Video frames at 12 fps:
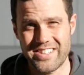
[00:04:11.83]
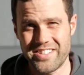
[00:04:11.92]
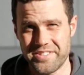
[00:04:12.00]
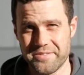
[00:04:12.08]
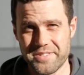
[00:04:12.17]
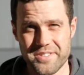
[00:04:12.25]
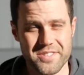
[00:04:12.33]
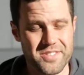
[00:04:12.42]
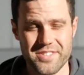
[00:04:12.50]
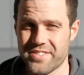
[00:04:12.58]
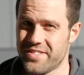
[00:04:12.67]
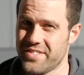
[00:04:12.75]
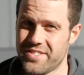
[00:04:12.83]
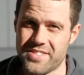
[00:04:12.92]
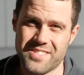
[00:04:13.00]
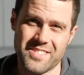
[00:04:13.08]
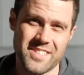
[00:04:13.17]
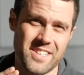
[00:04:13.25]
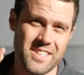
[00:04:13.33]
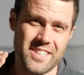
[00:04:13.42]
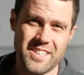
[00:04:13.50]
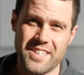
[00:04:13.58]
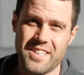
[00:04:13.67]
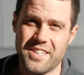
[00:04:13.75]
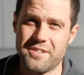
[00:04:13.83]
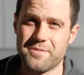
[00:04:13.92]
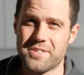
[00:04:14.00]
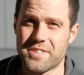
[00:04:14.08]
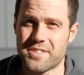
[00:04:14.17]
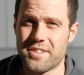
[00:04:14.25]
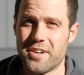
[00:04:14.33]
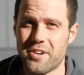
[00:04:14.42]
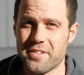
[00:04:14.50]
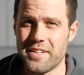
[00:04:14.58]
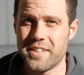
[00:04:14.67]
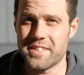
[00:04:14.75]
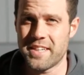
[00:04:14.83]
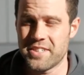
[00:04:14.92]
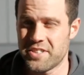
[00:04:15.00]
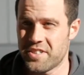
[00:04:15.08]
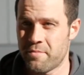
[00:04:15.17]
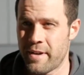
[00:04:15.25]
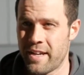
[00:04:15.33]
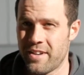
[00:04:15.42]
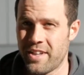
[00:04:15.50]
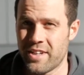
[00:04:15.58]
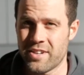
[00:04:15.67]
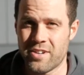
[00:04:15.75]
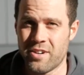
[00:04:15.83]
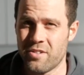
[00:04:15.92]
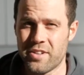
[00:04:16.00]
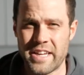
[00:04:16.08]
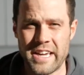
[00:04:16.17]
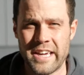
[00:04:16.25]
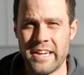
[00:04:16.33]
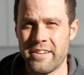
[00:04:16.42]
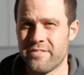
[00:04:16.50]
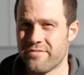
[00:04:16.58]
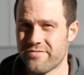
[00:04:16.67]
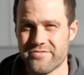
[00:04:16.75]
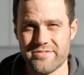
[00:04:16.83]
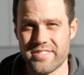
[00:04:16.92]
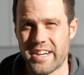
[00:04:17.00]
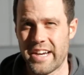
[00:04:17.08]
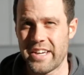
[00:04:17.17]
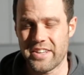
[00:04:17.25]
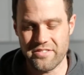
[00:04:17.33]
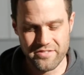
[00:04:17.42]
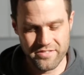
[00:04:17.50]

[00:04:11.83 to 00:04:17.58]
It was just an all-in, attention-demanding, all-day hike.